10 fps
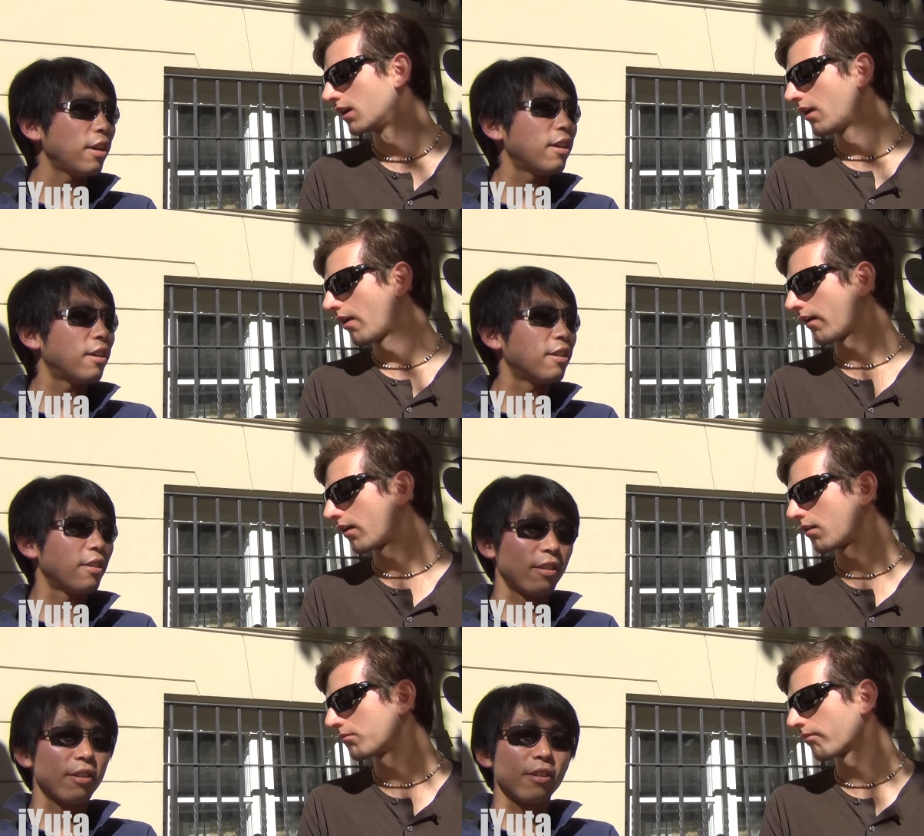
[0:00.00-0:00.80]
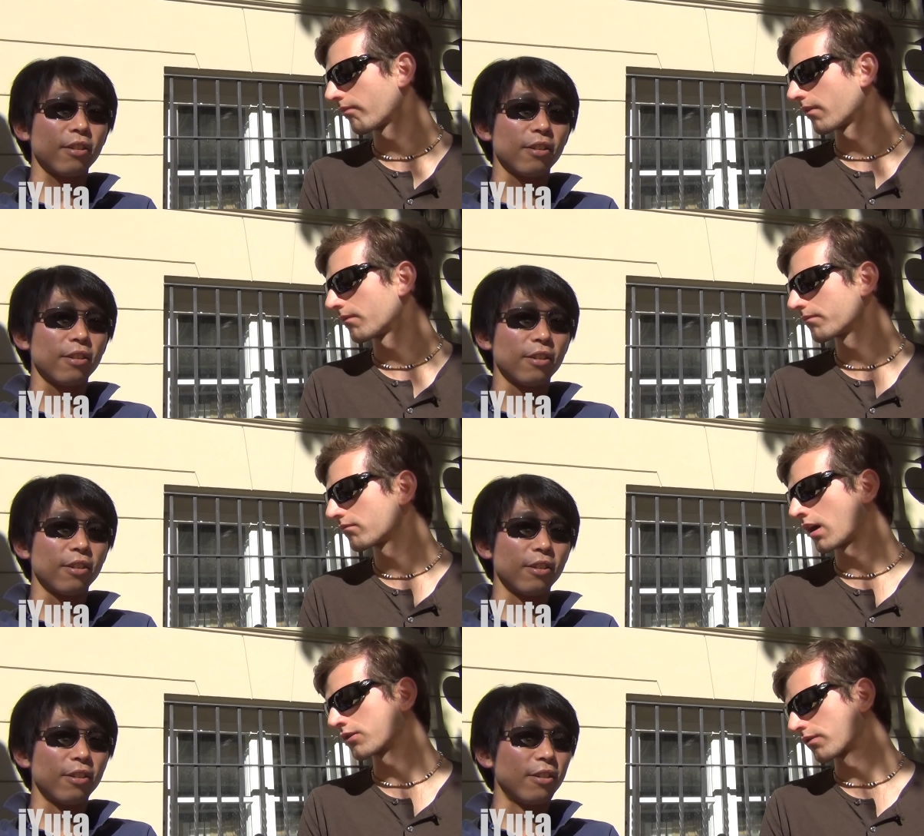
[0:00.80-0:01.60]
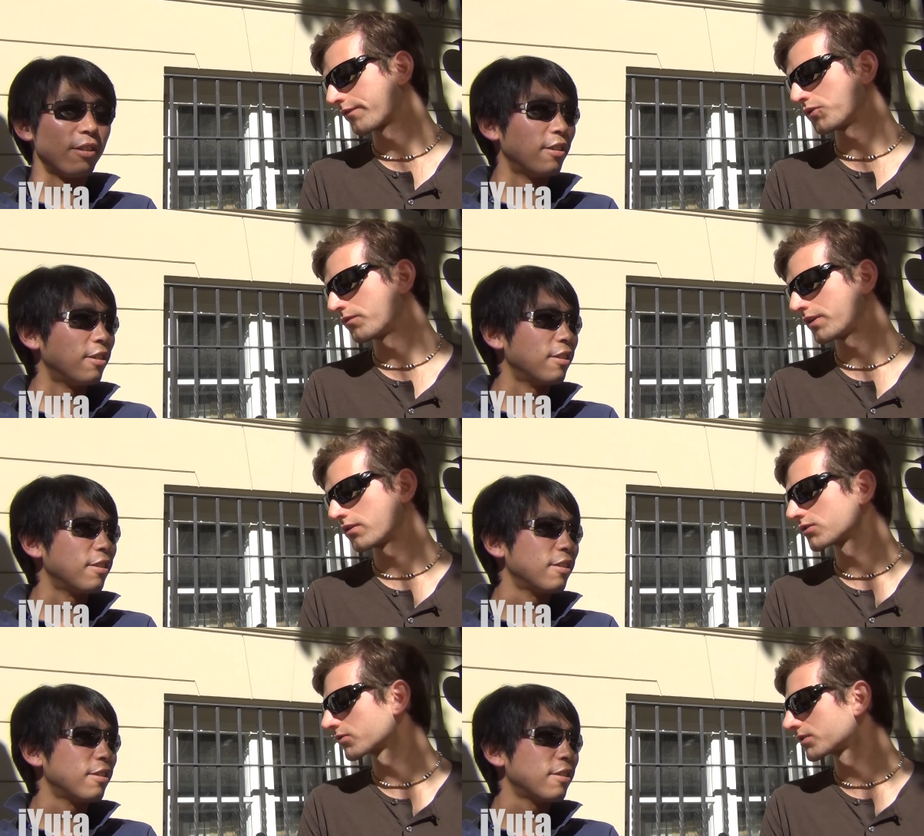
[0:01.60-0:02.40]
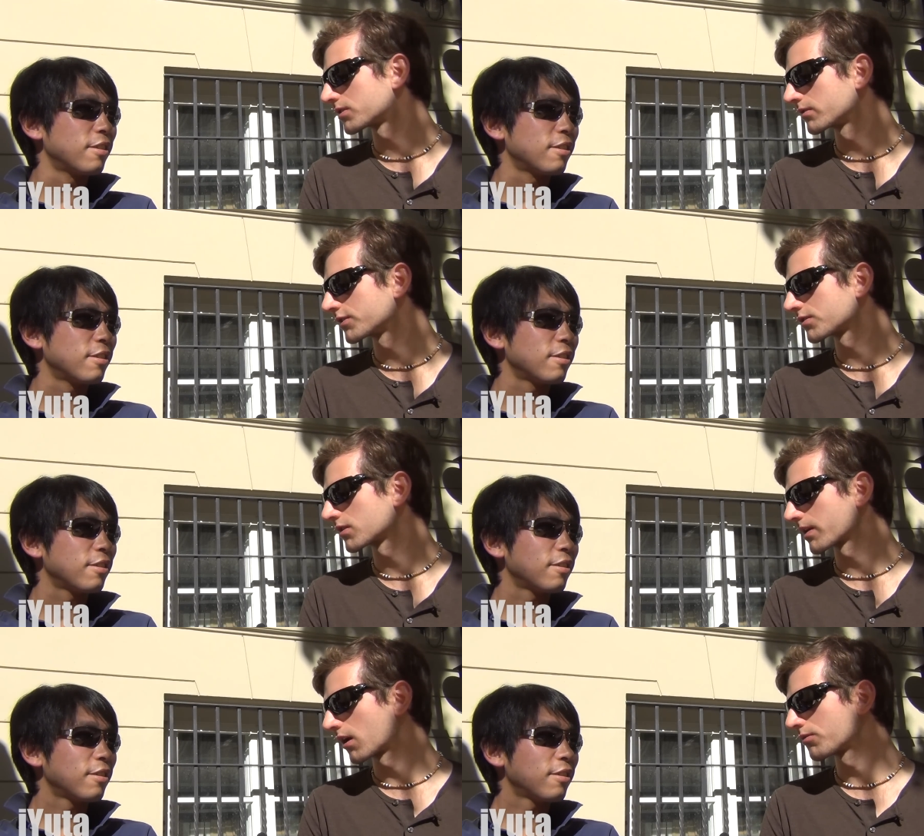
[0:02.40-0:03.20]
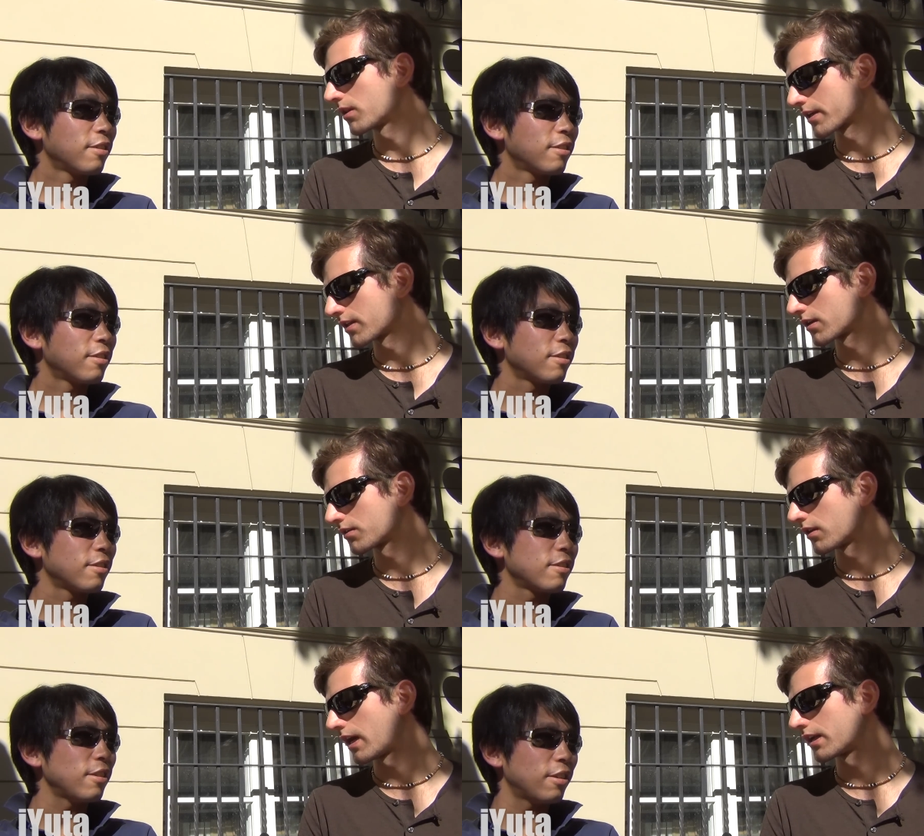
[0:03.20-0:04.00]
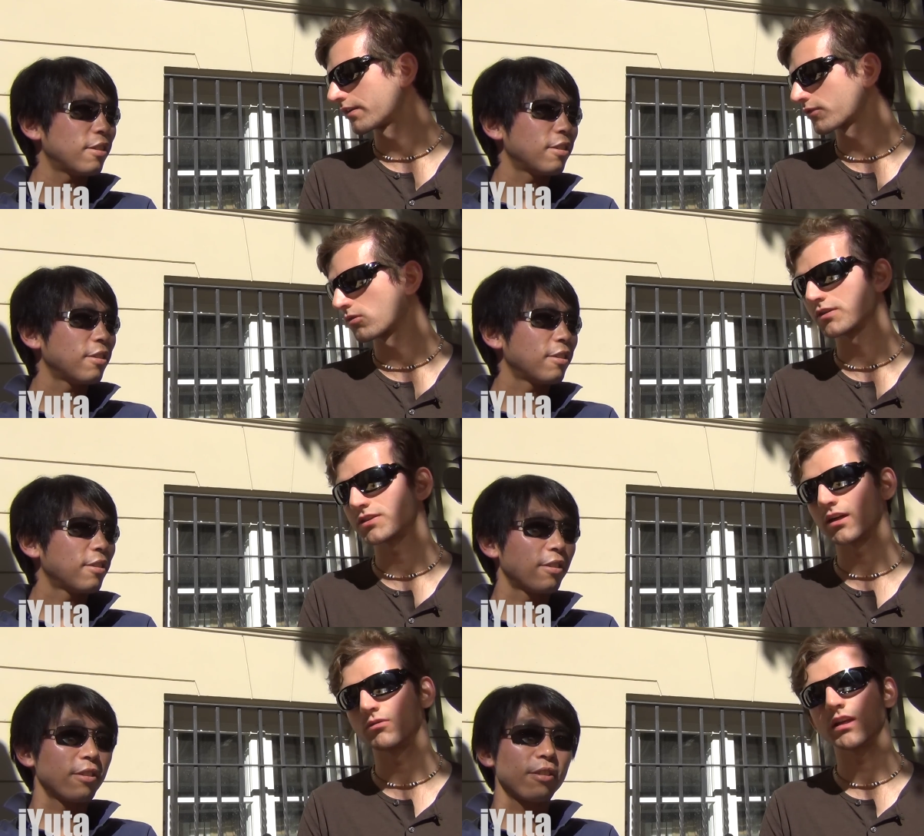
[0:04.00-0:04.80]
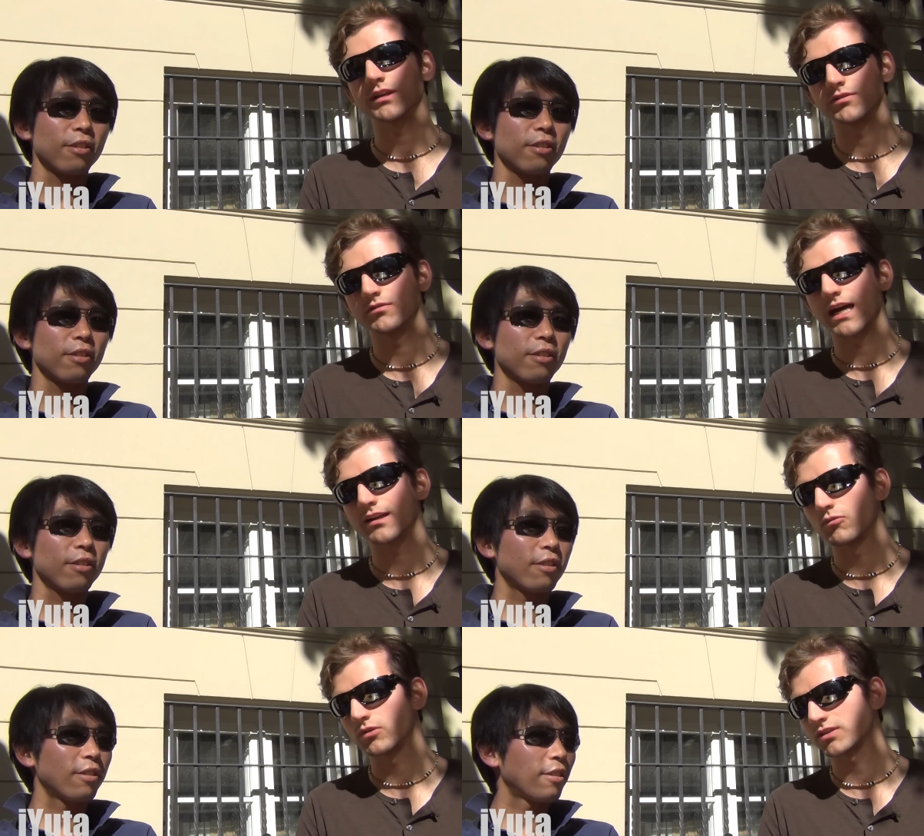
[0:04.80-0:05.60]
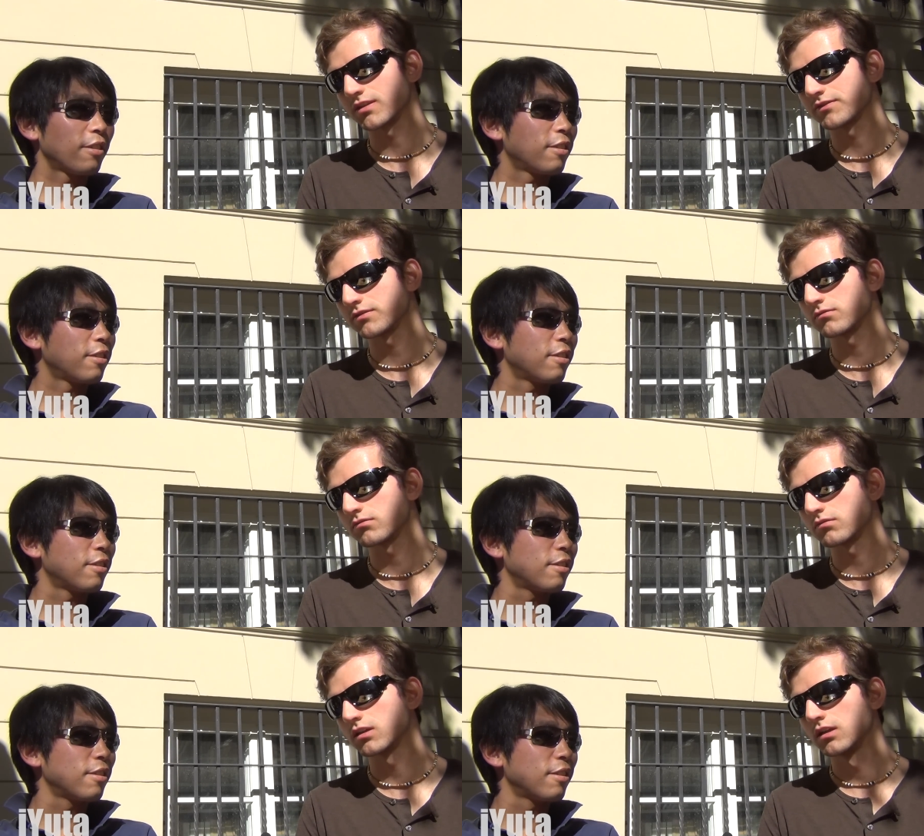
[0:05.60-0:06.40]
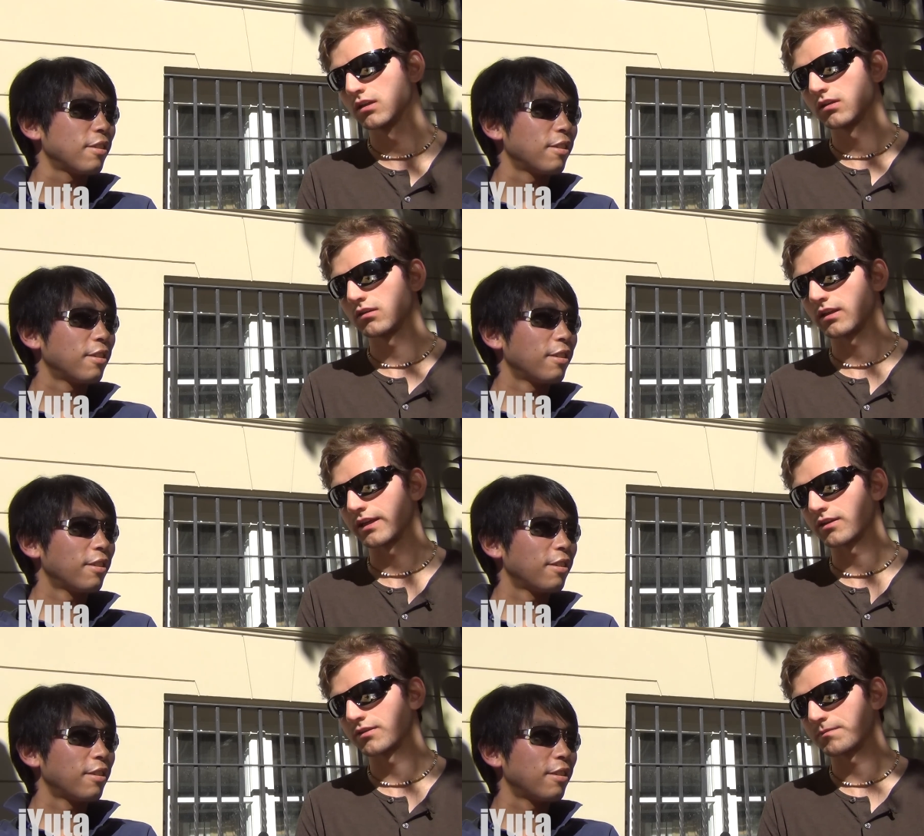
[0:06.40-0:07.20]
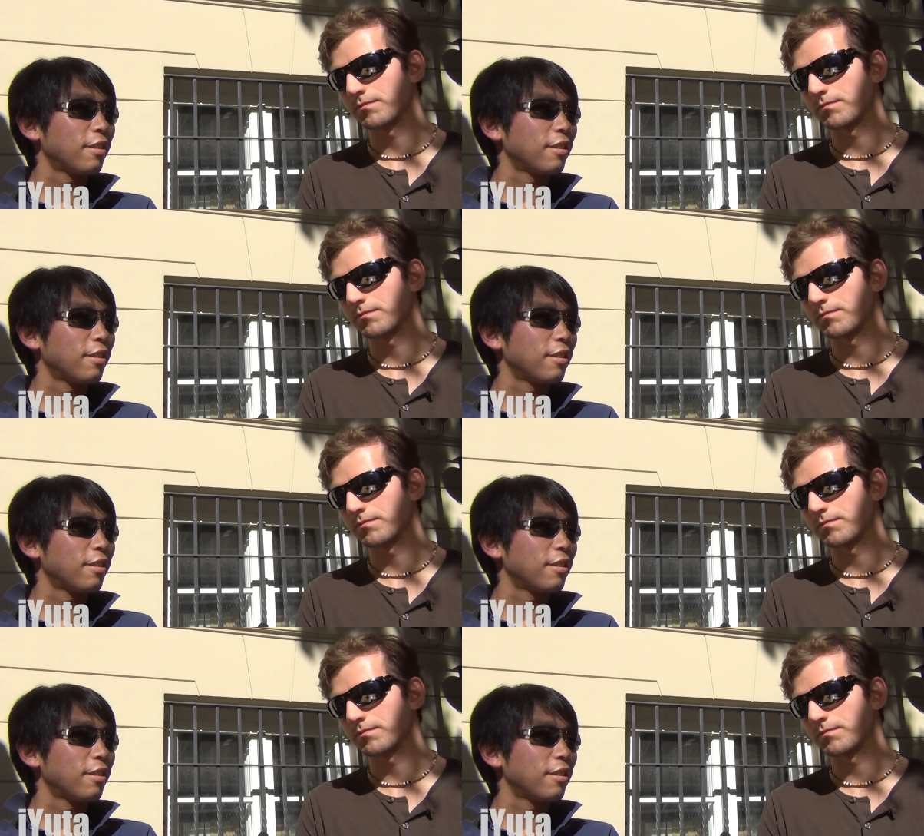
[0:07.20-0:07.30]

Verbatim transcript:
Speaker 1: Yeah. I don't know, a few videos or a series or something, I would like that. And of course, I would like to add more stuff to, like,